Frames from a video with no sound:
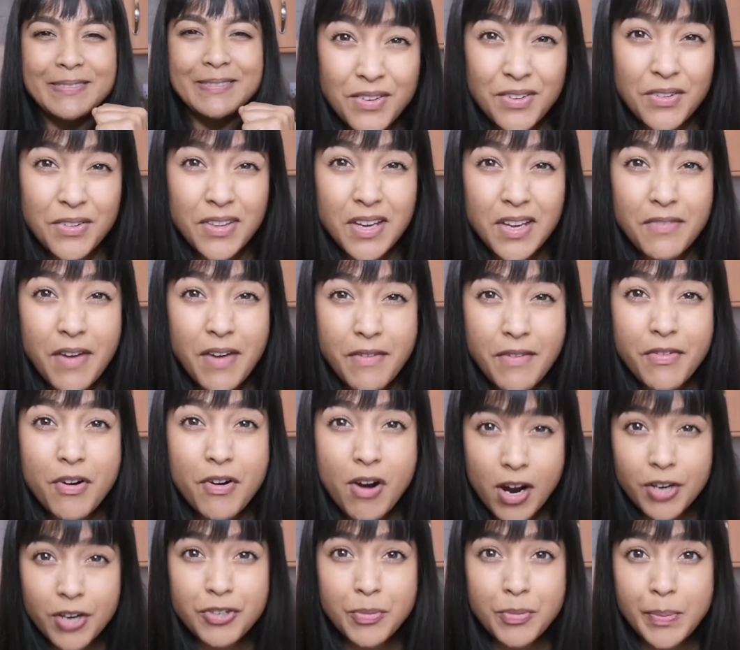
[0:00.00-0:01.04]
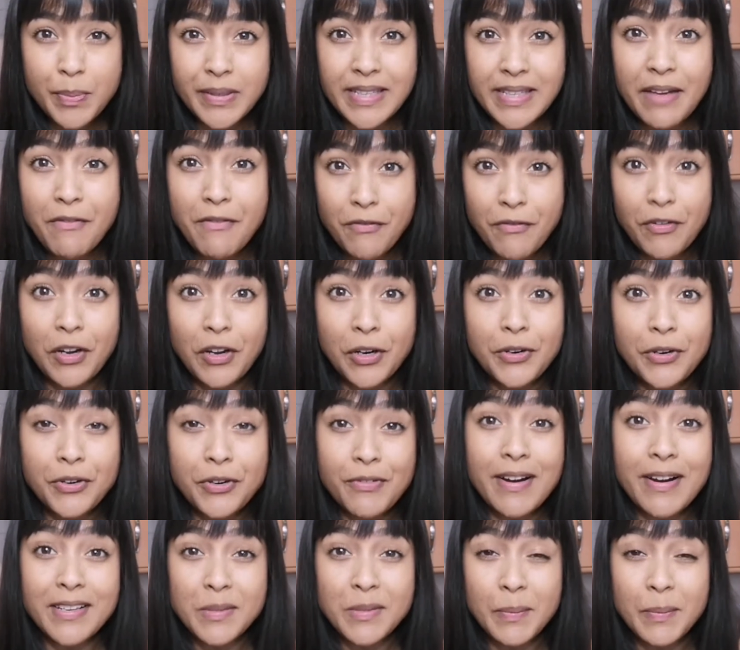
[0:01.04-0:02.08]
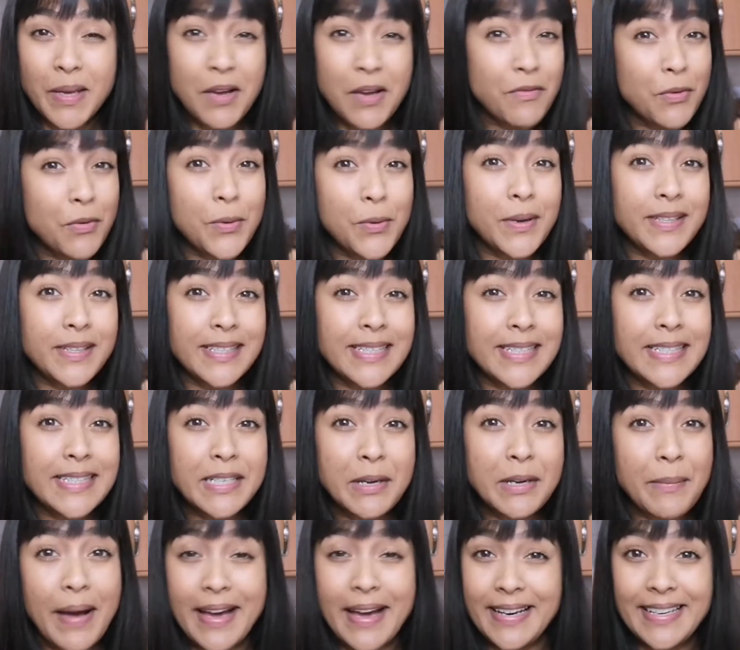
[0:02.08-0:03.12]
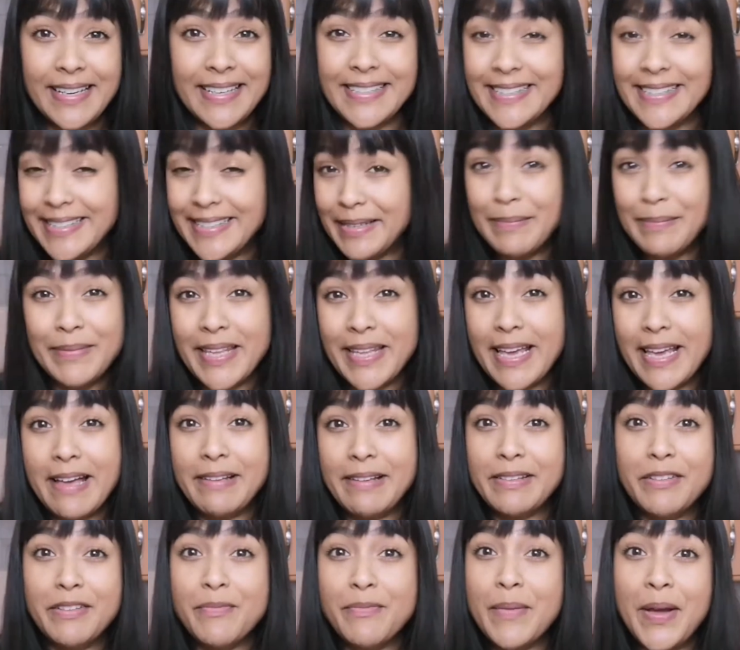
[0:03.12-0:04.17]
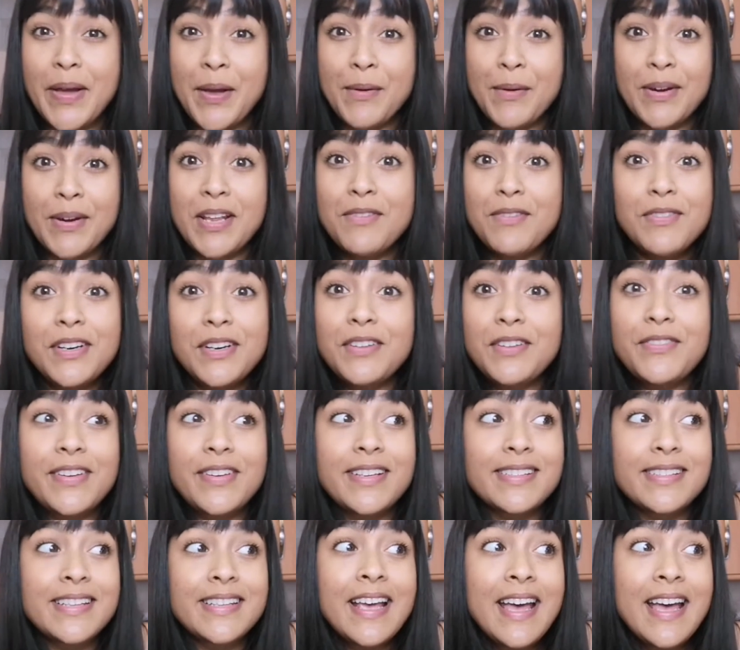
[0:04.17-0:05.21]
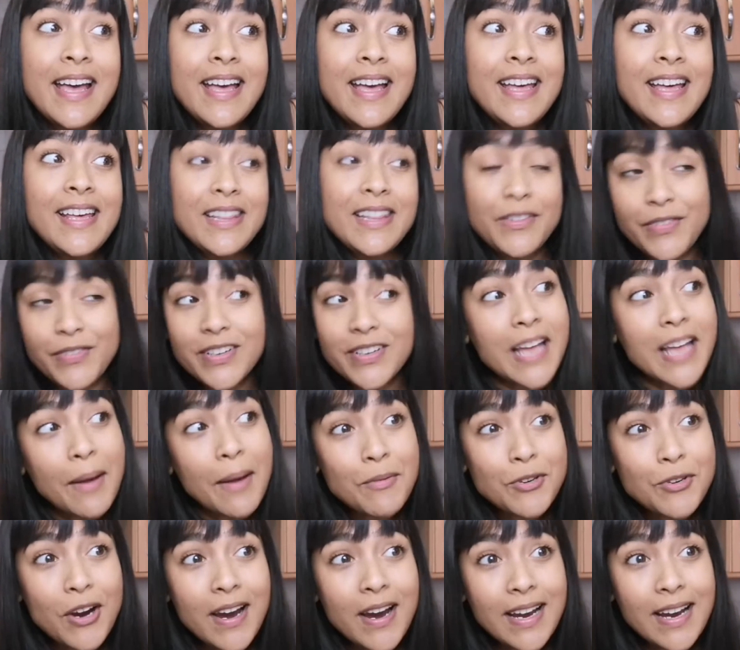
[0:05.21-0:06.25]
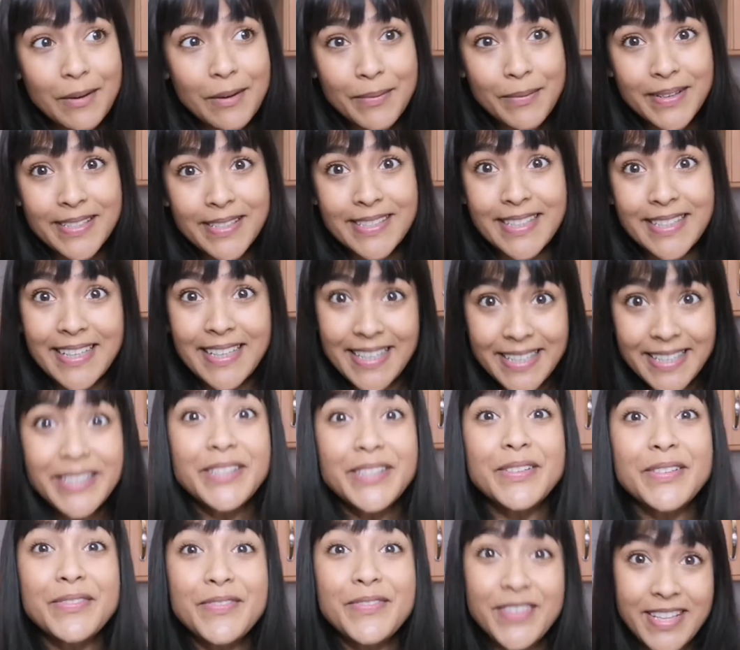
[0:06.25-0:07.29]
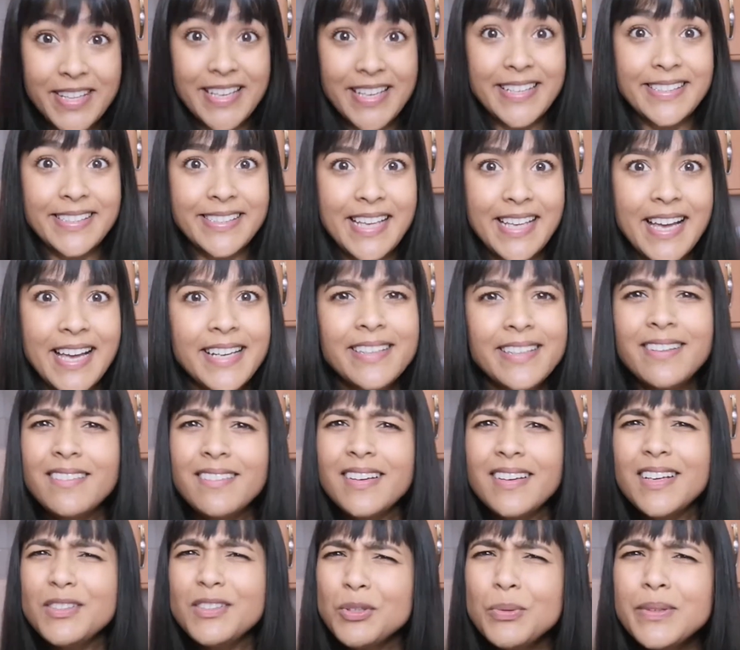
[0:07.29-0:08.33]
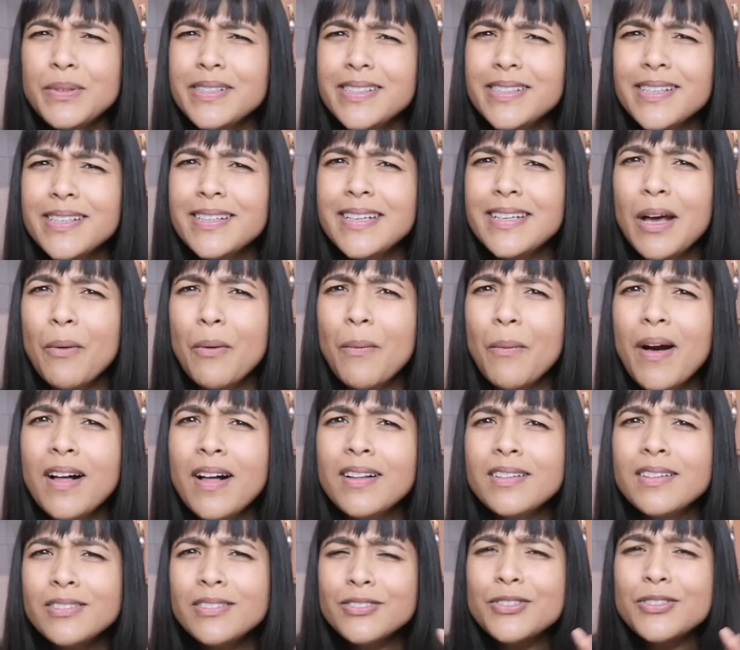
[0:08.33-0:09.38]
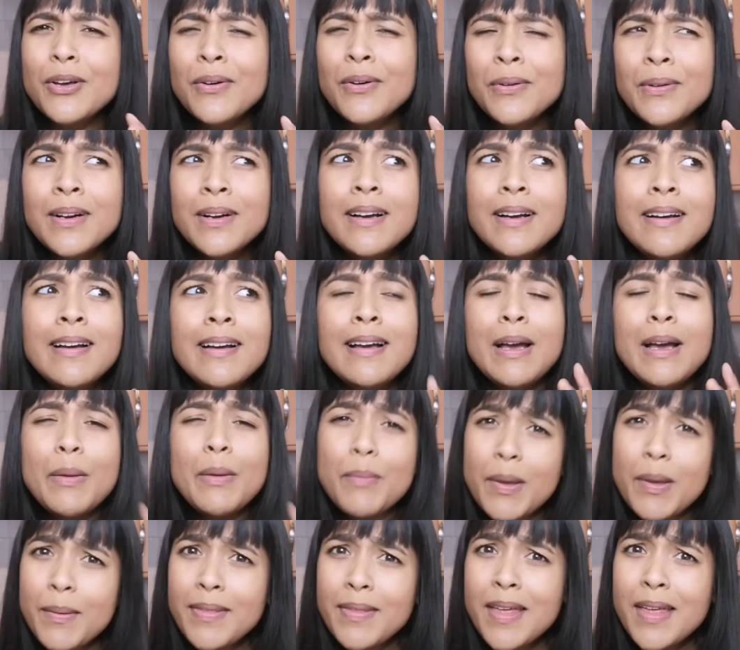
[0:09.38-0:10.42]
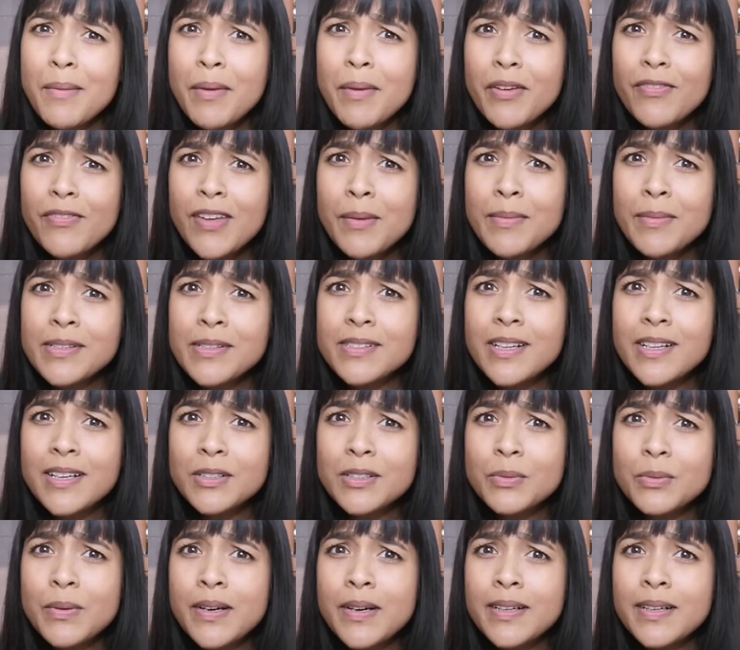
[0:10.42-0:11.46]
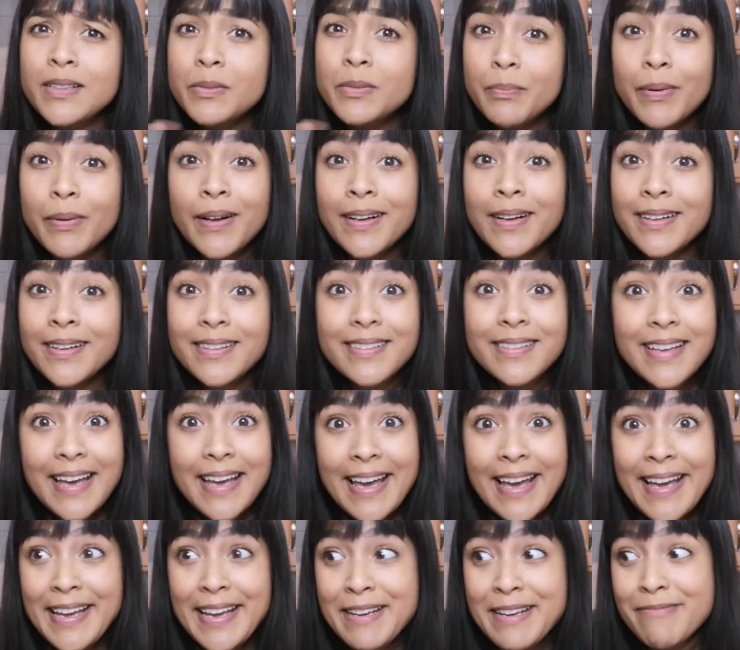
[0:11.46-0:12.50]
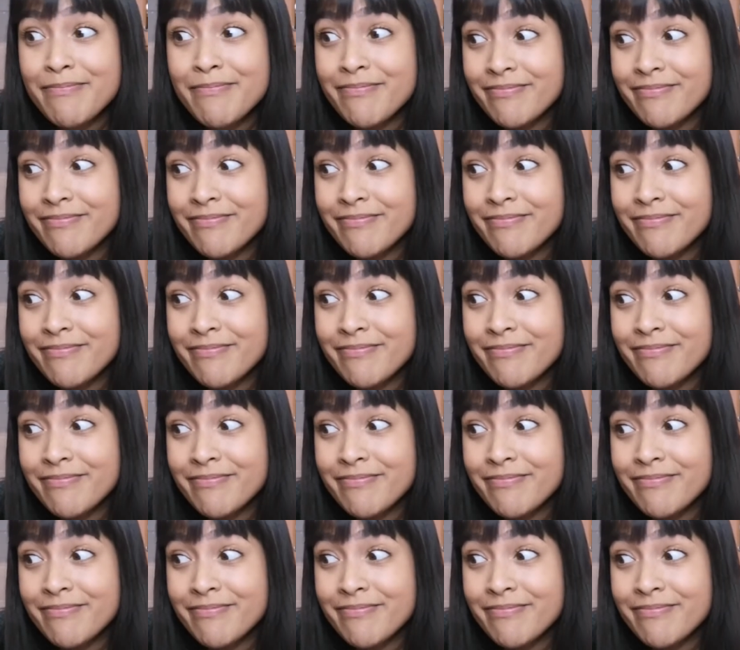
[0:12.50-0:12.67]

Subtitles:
I don't think I've ever 100% followed a recipe. I've always ended up adding in something else of my own, even if it's the first time trying it, which it is for this, and it's always turned out well, so maybe they're my famous last words, but hey,